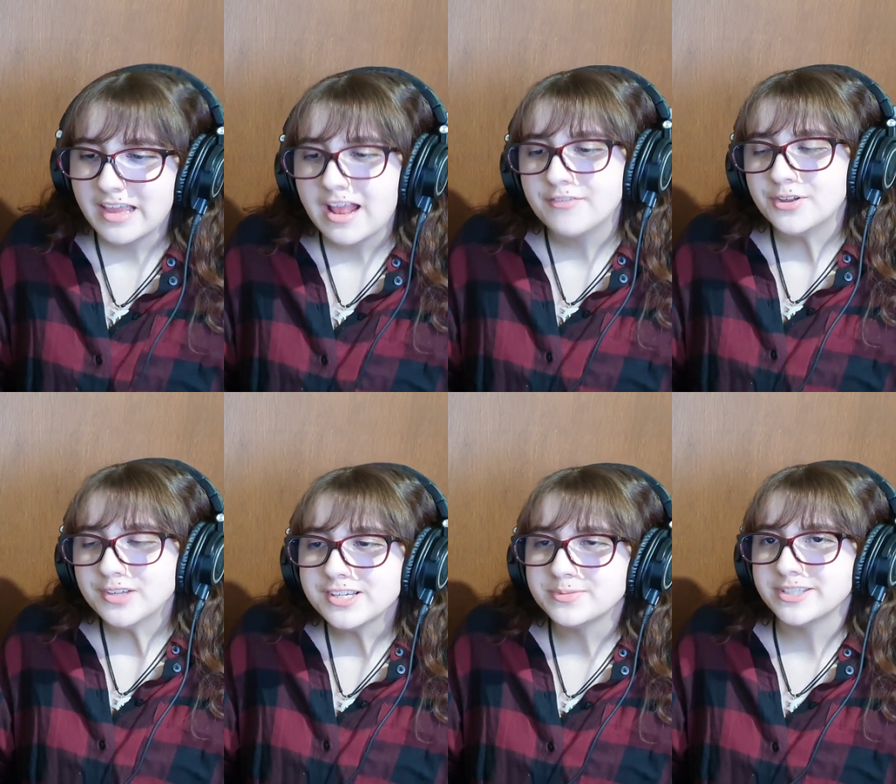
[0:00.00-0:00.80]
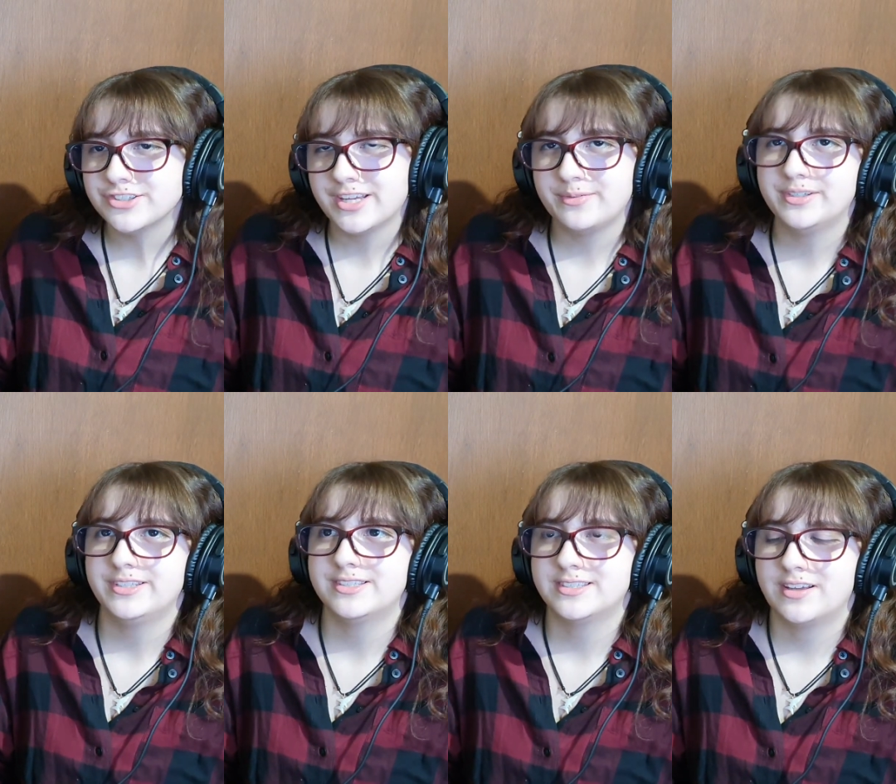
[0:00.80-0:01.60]
Yeah, I've always wished they
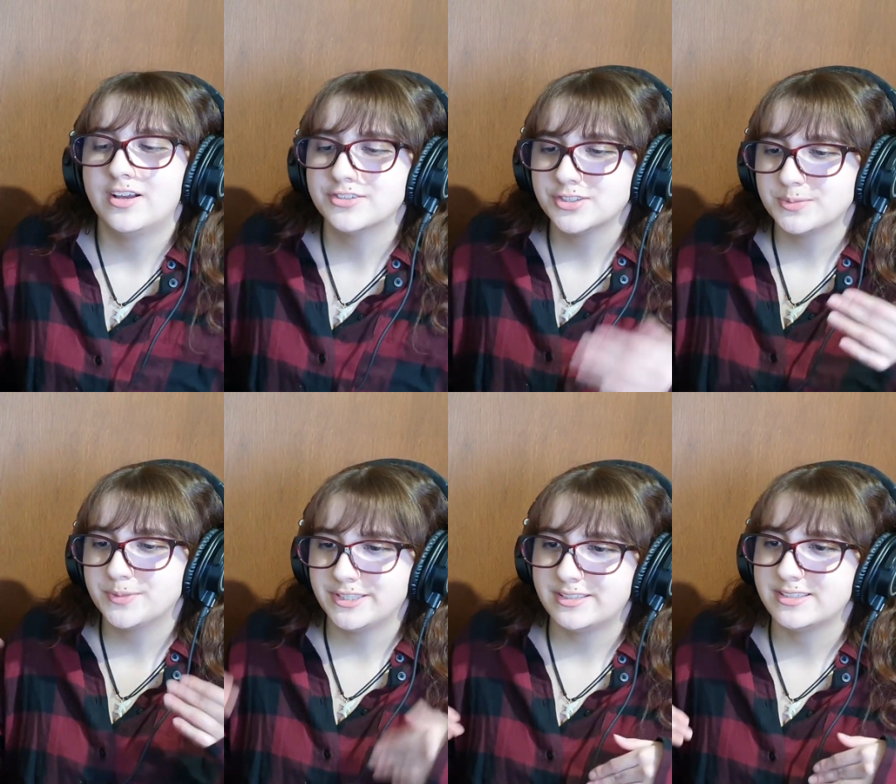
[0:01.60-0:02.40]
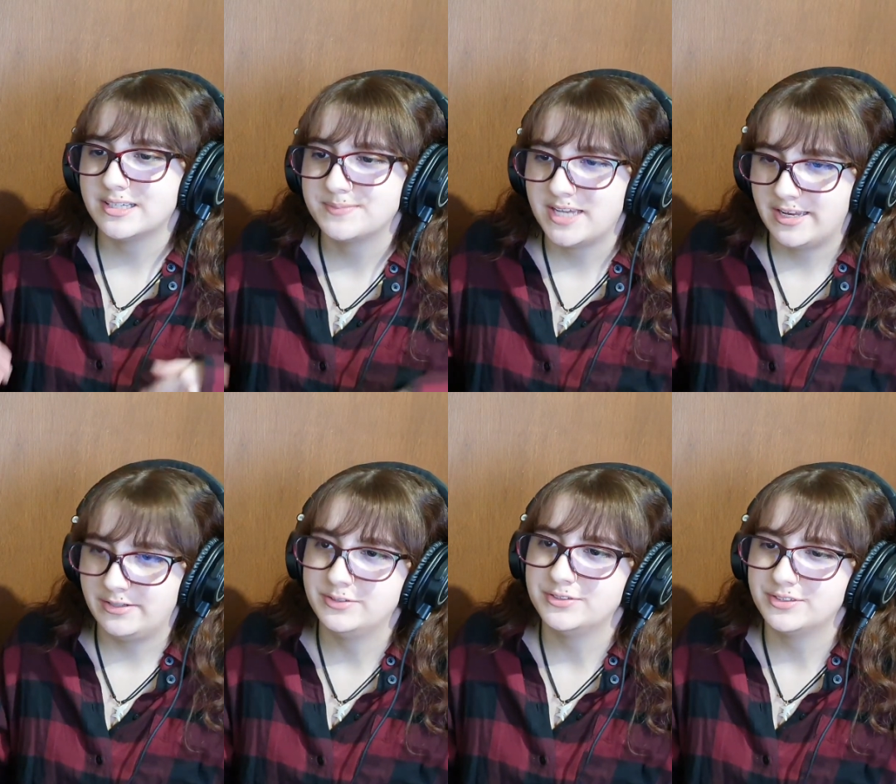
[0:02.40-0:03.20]
would also put the
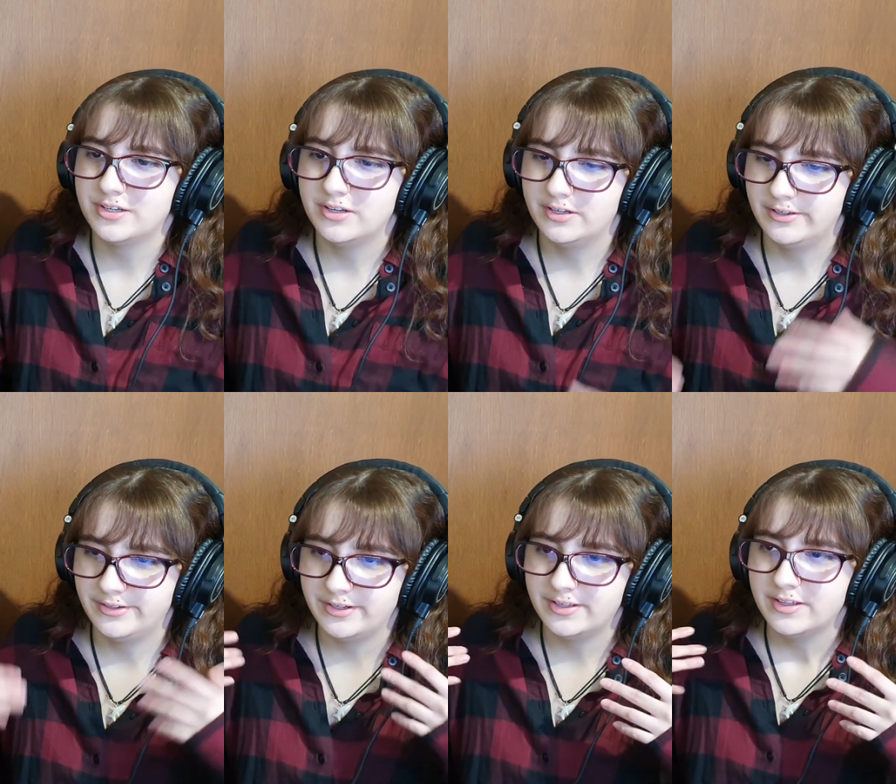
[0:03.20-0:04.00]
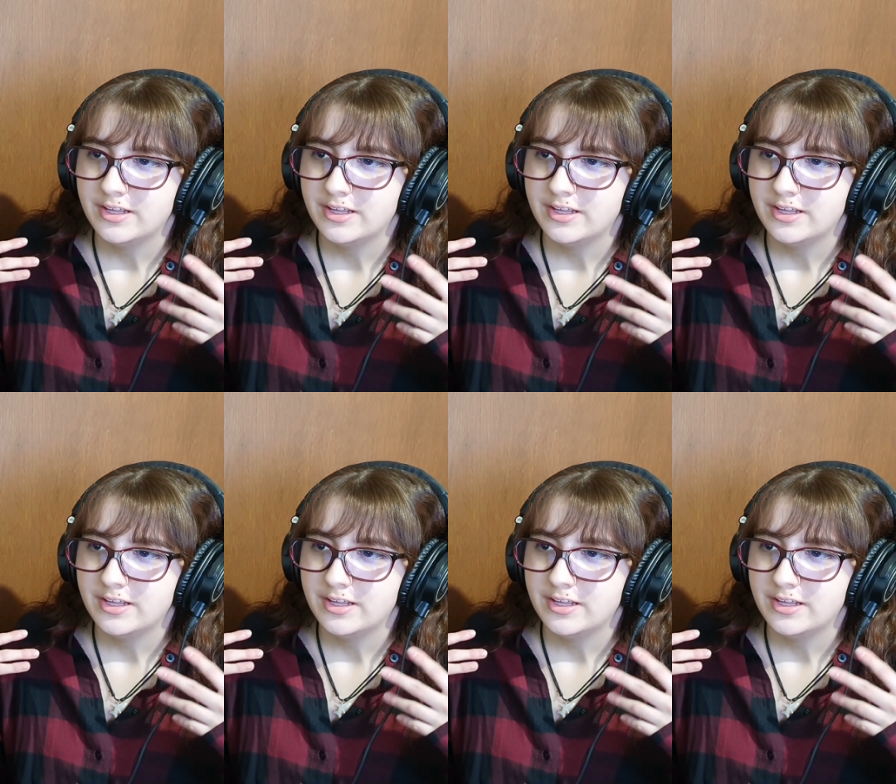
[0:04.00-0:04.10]
subtitles on